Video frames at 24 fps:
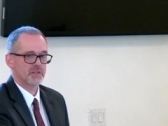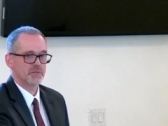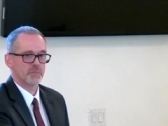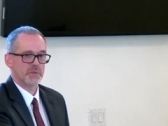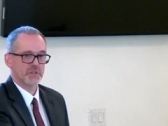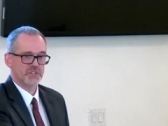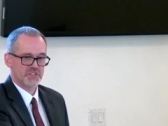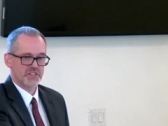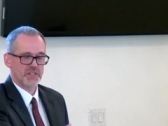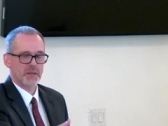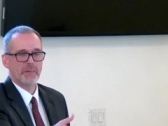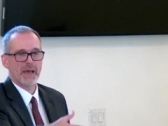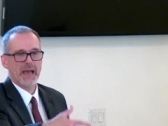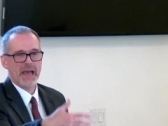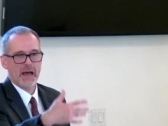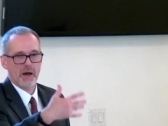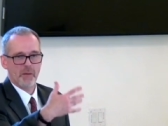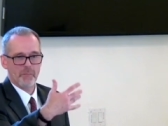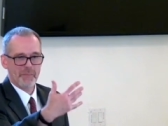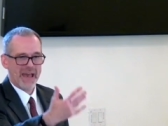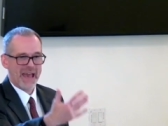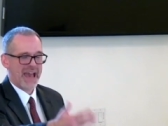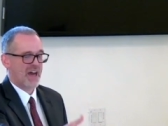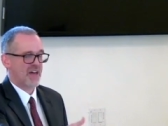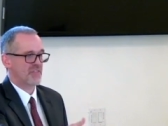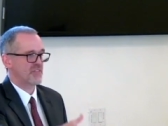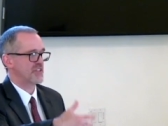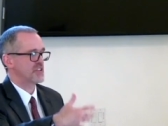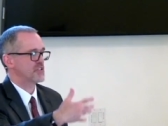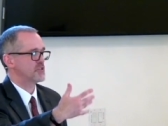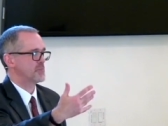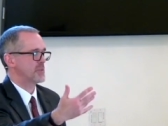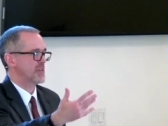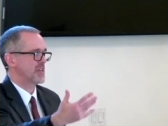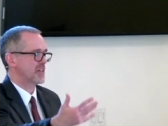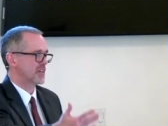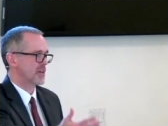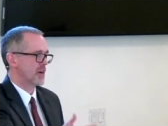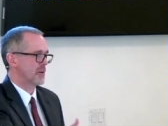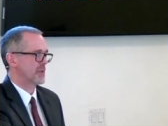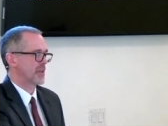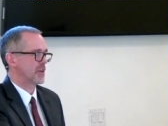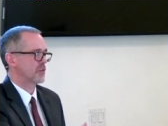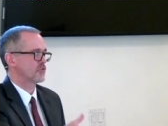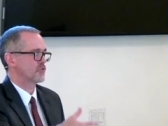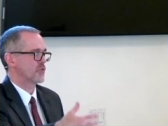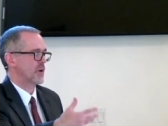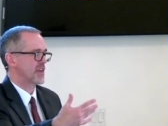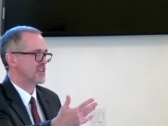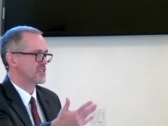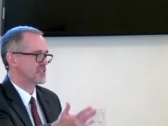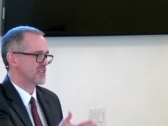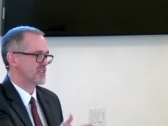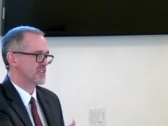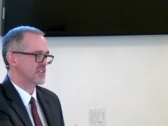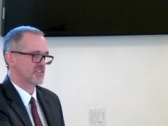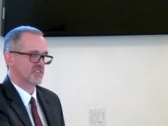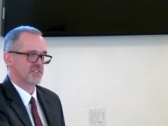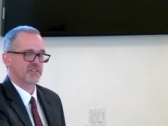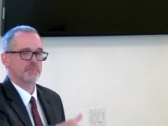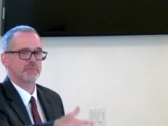But somehow math is becoming racist